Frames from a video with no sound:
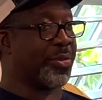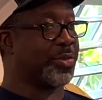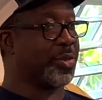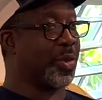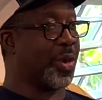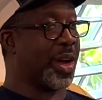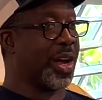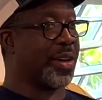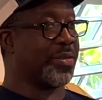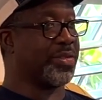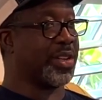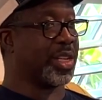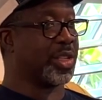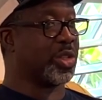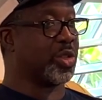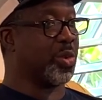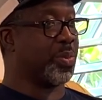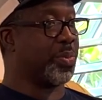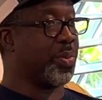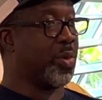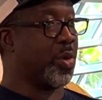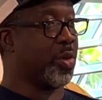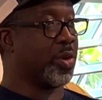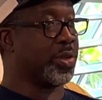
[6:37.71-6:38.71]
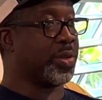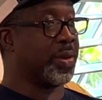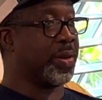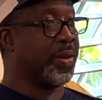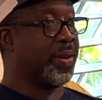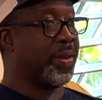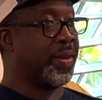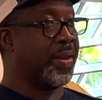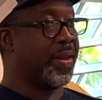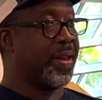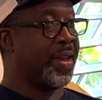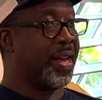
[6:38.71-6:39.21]
to have that support.
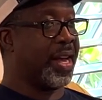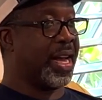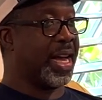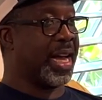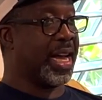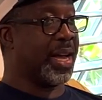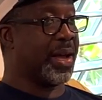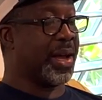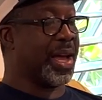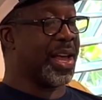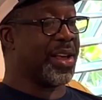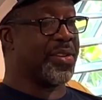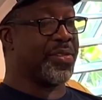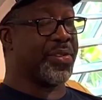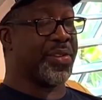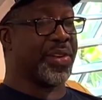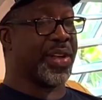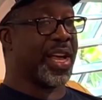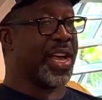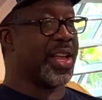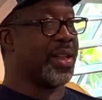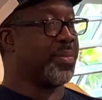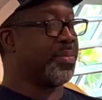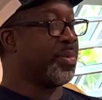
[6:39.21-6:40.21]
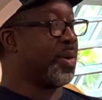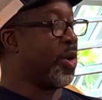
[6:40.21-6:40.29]
I even help